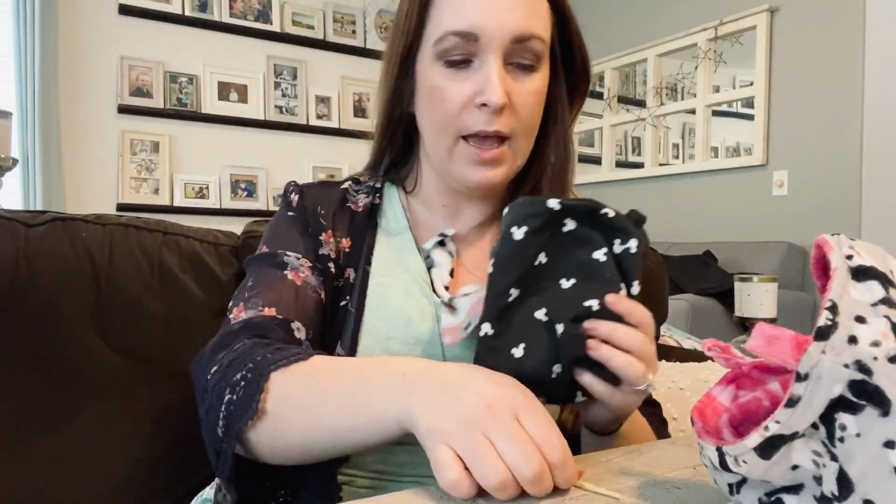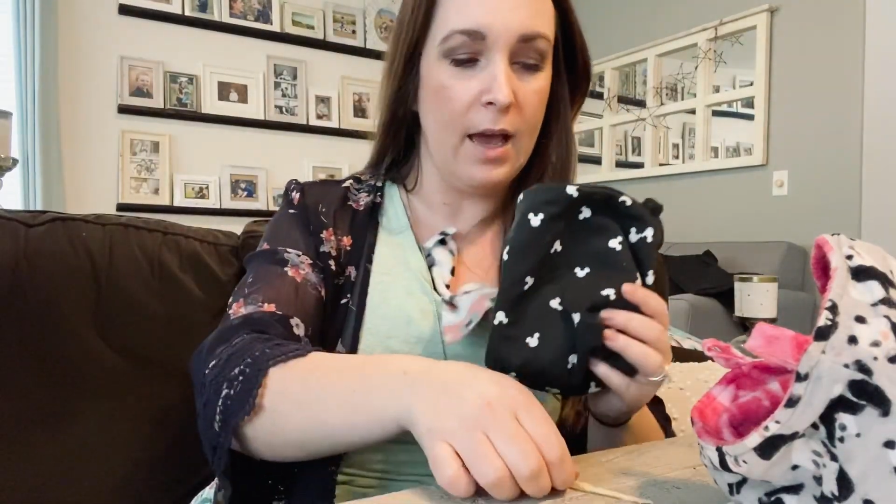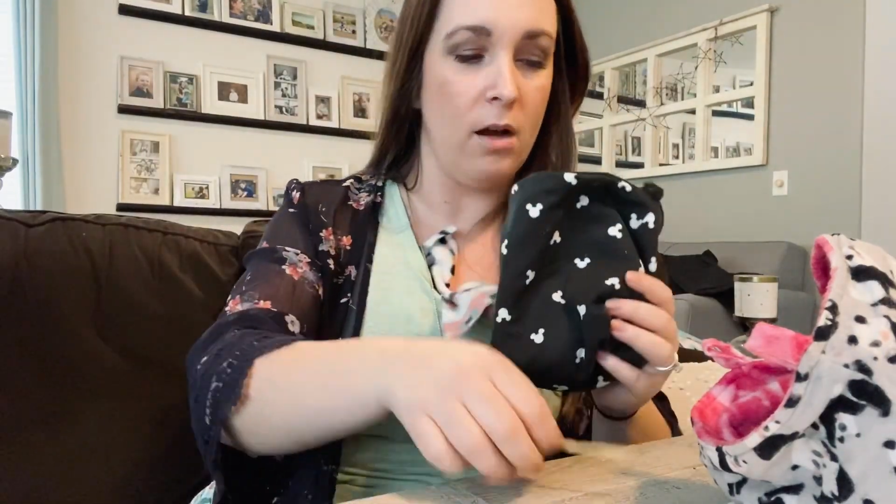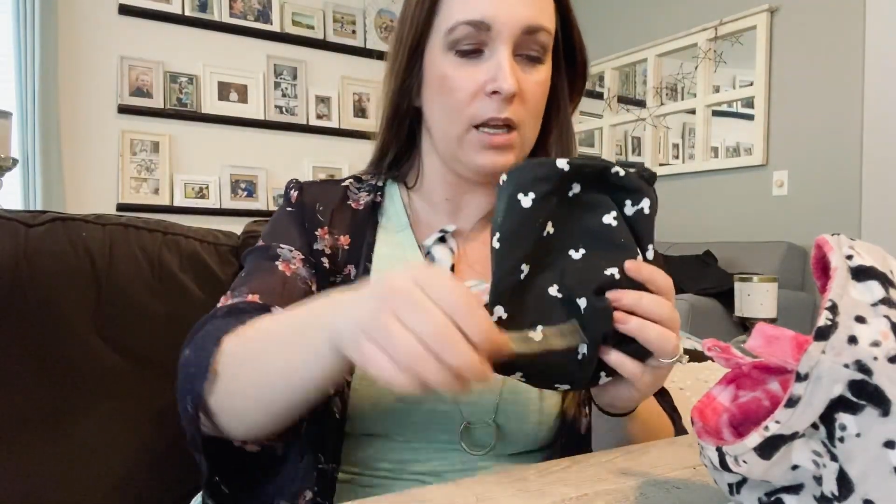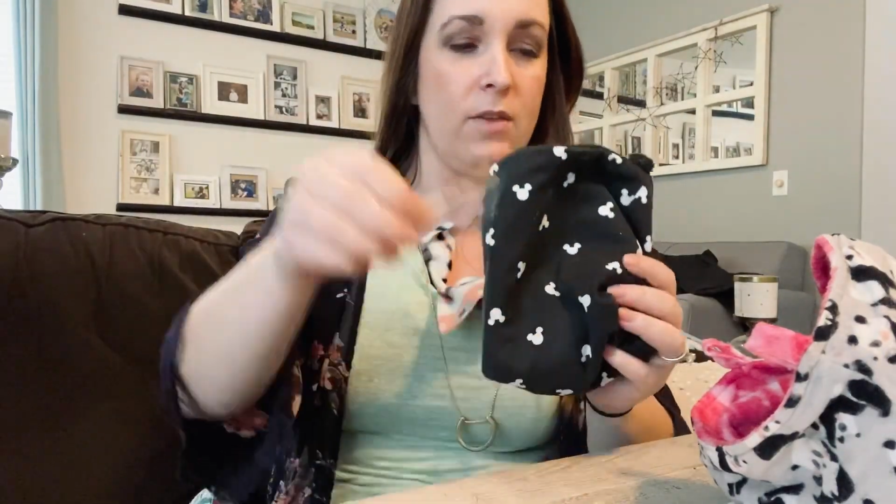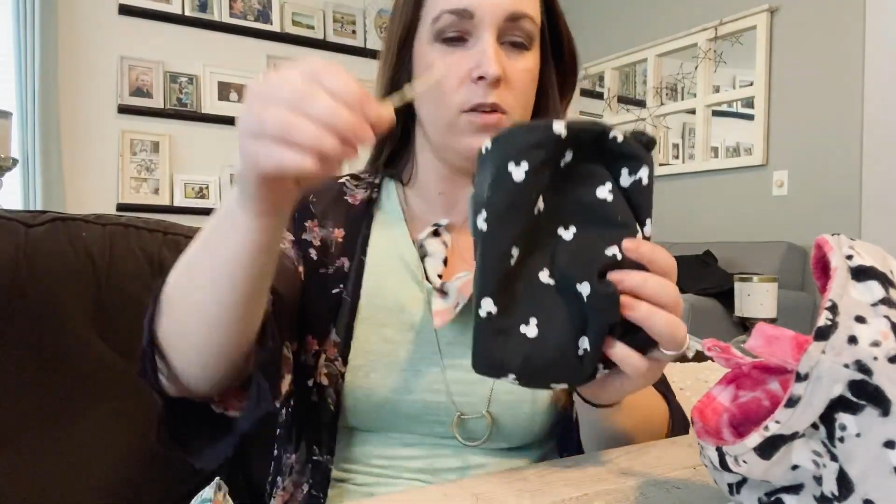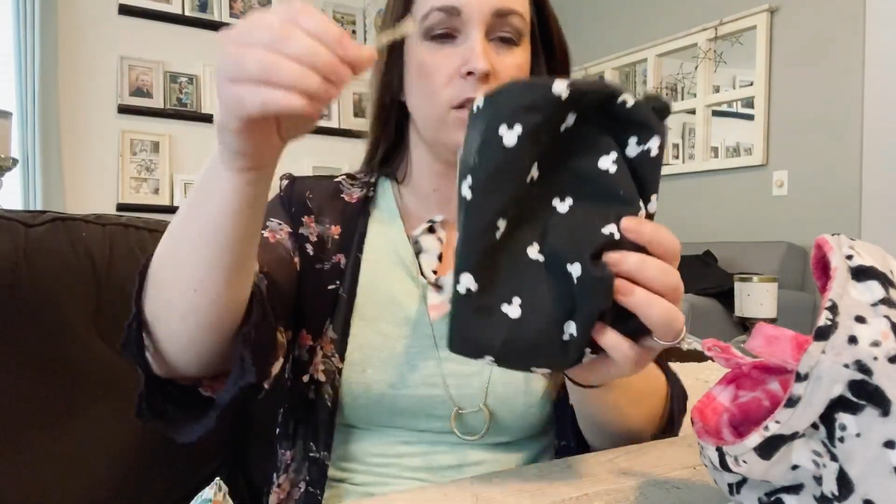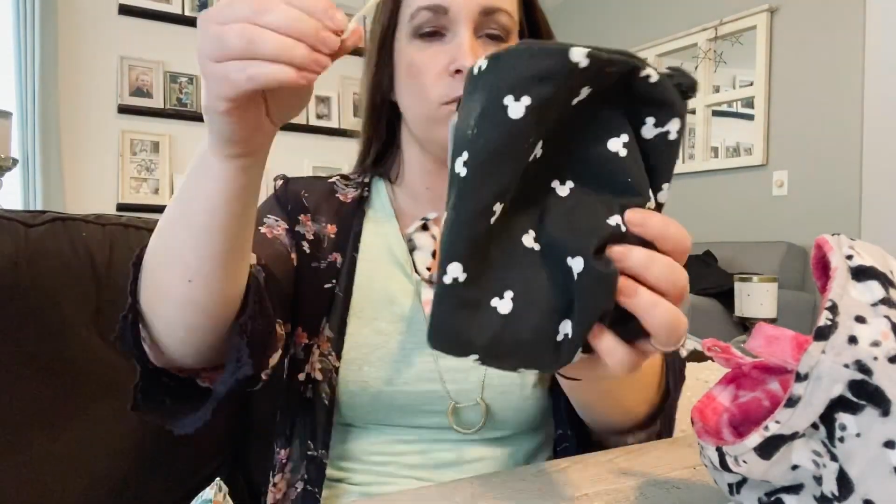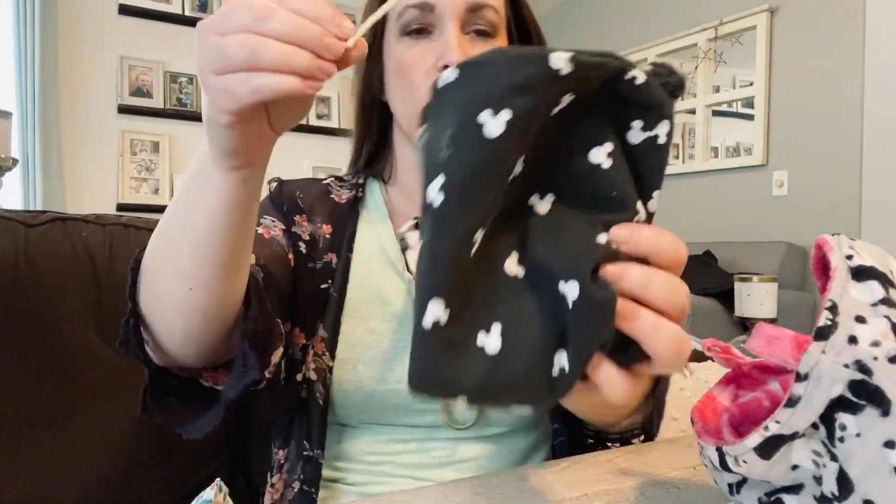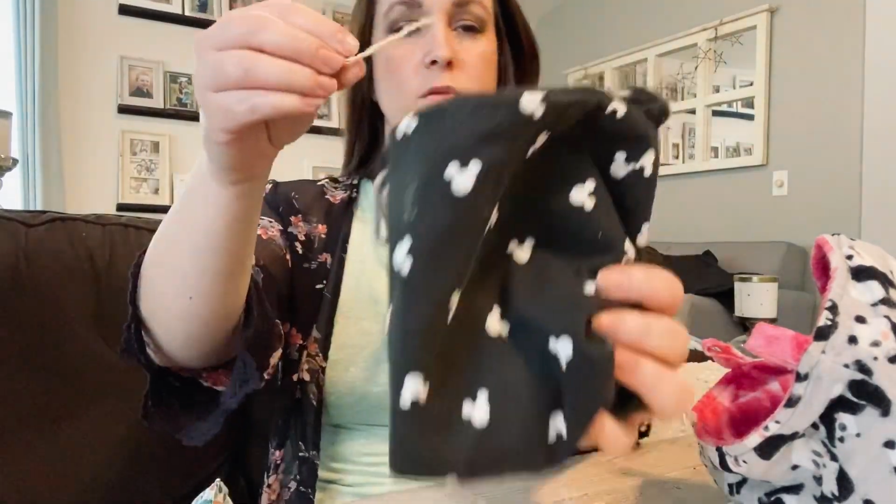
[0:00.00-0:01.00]
And I'll give you
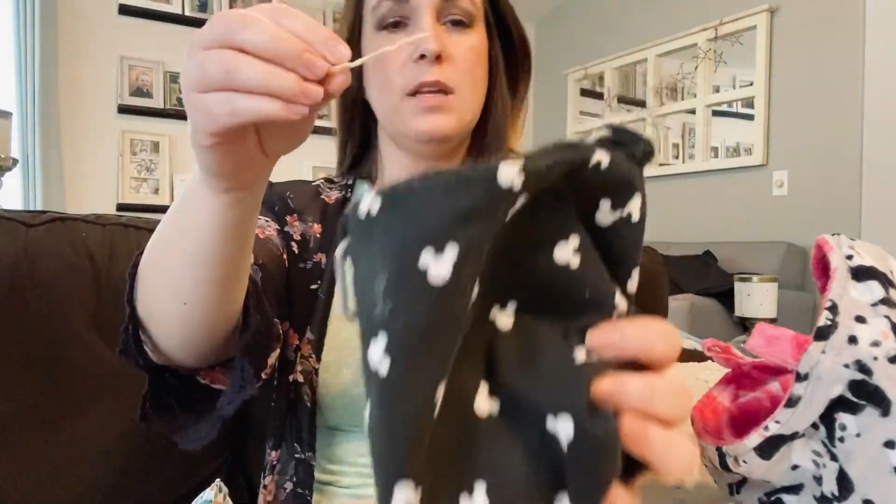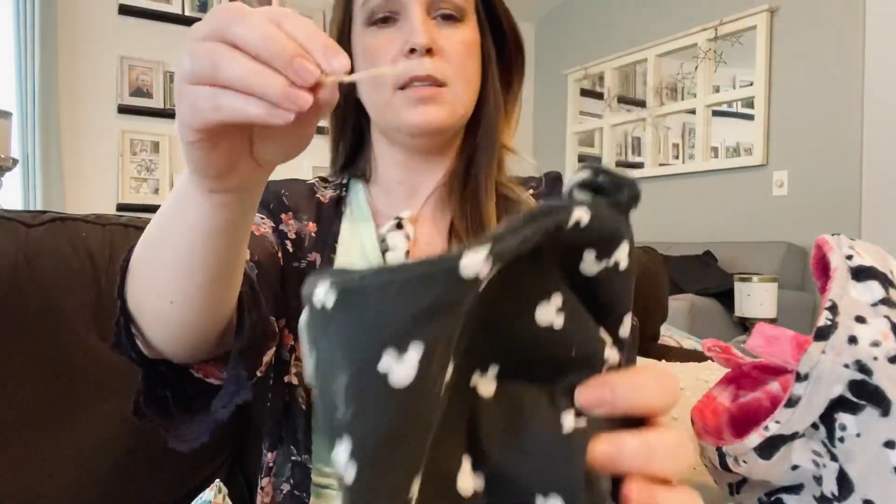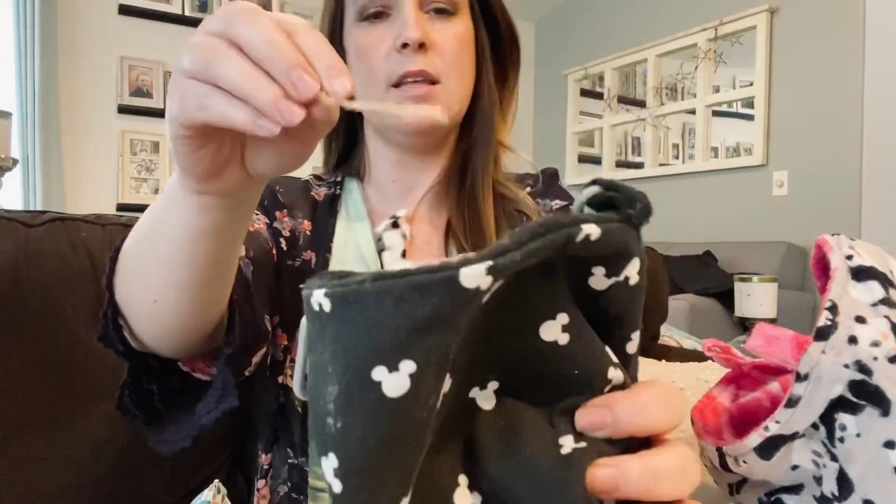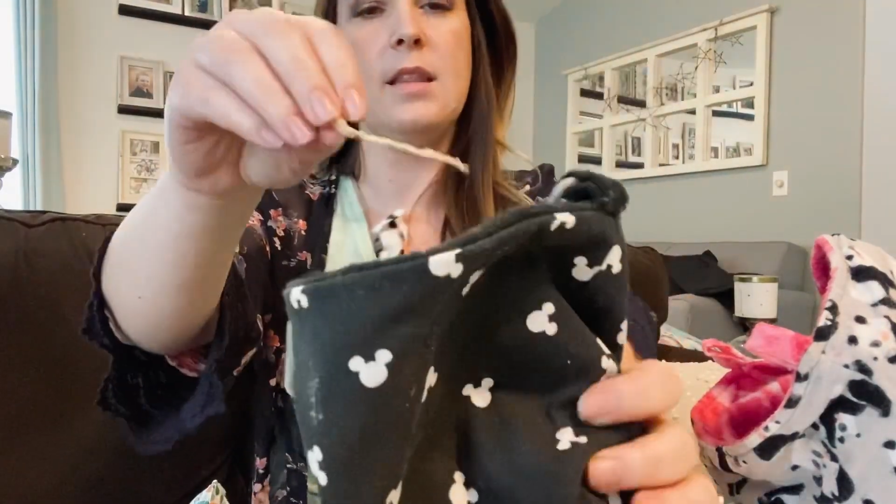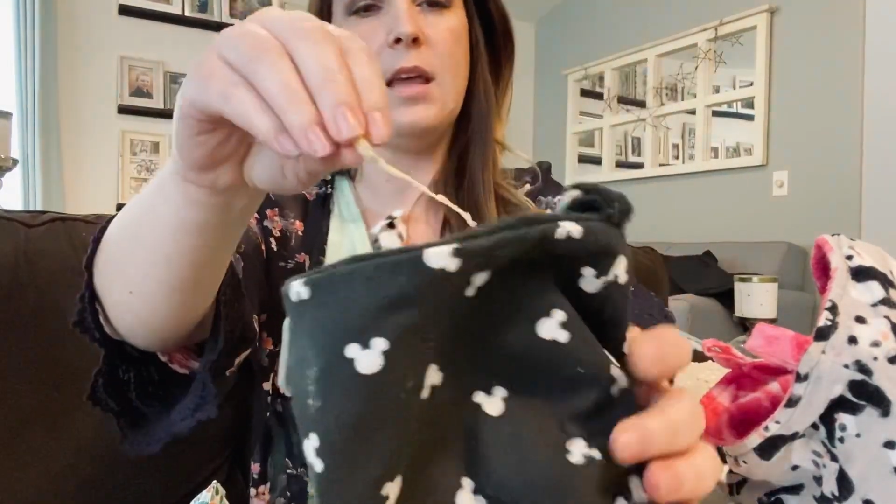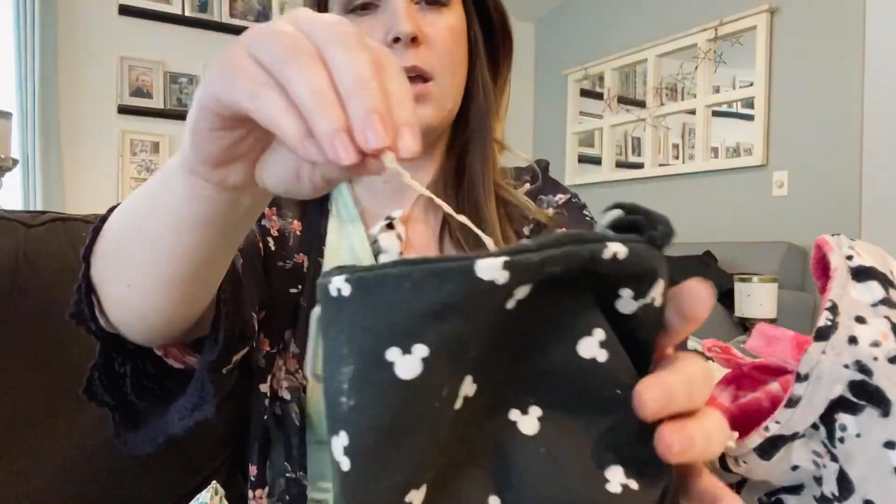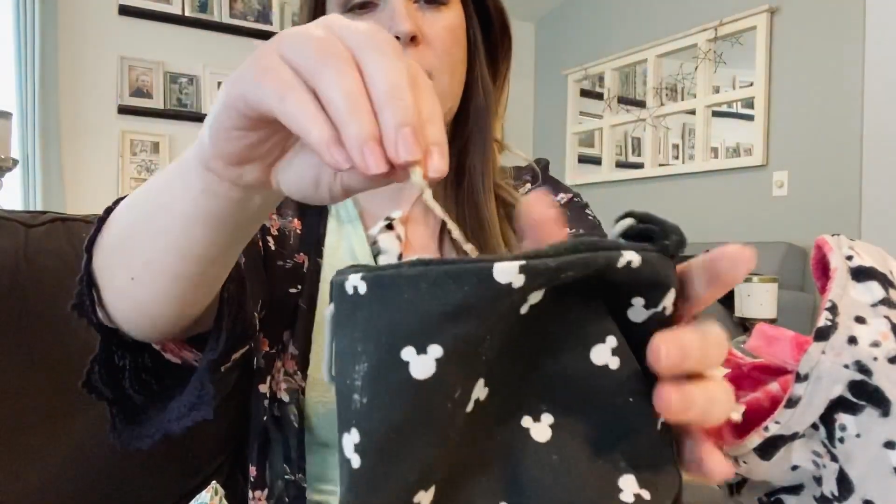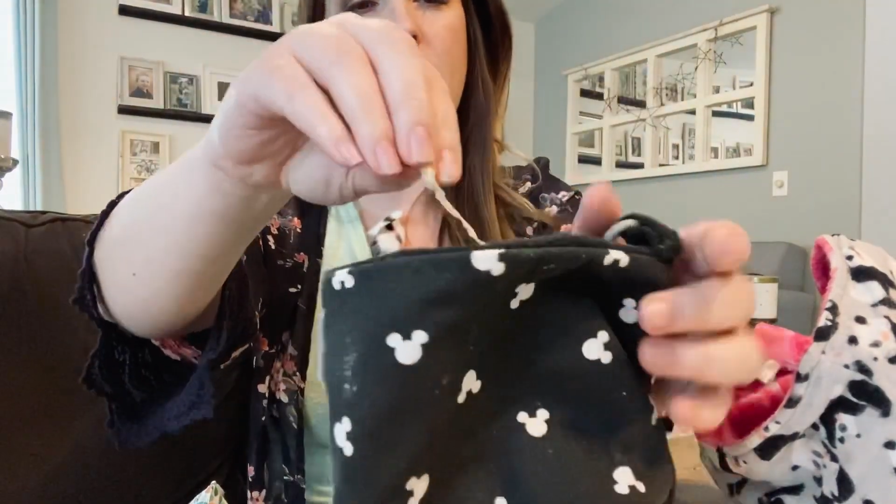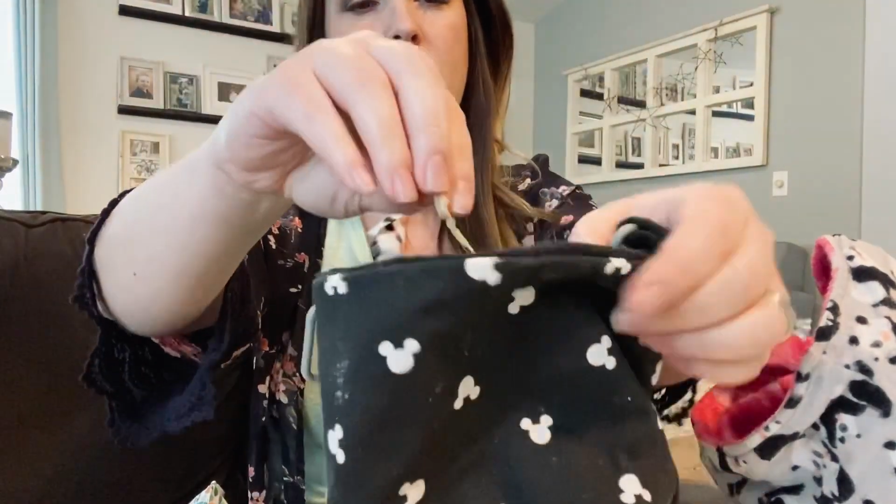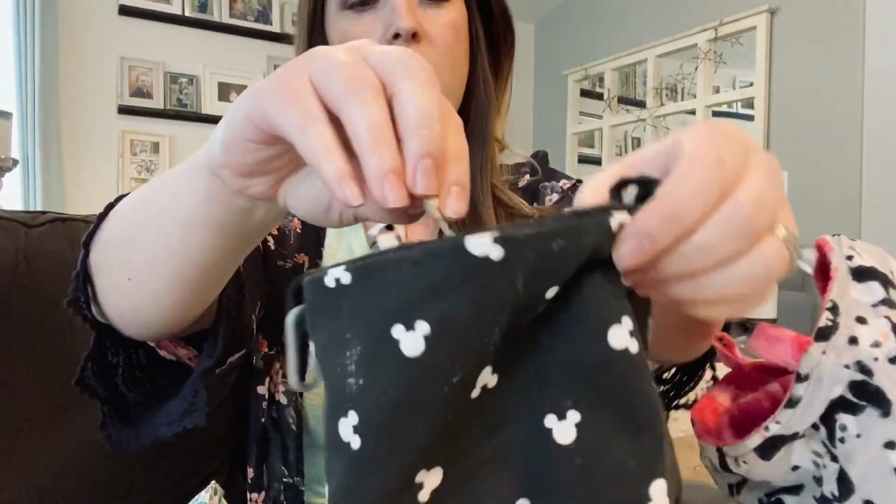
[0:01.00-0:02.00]
some treats in
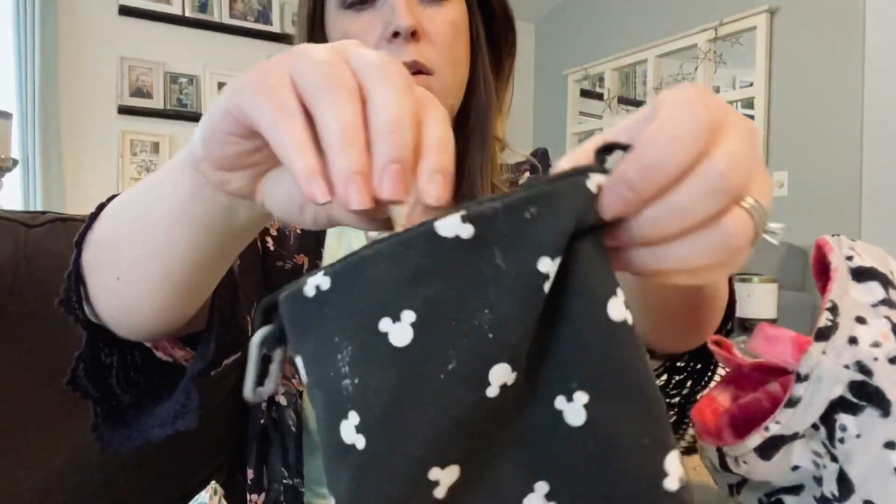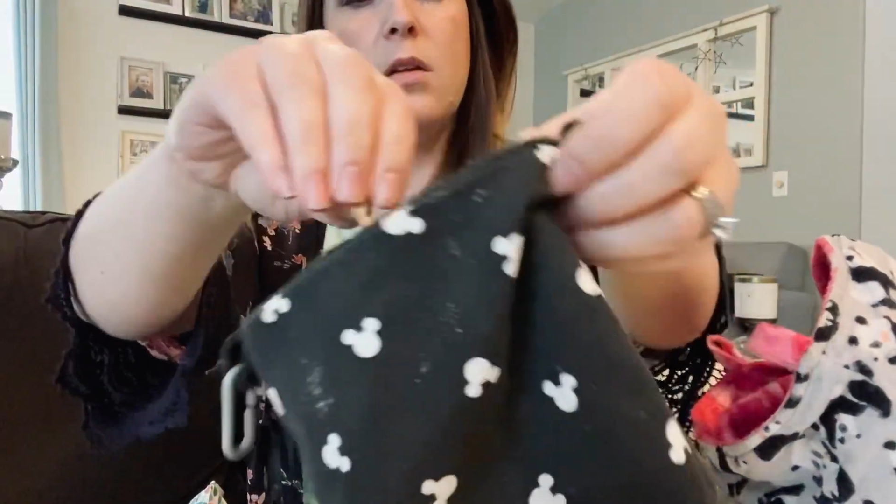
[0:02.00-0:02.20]
there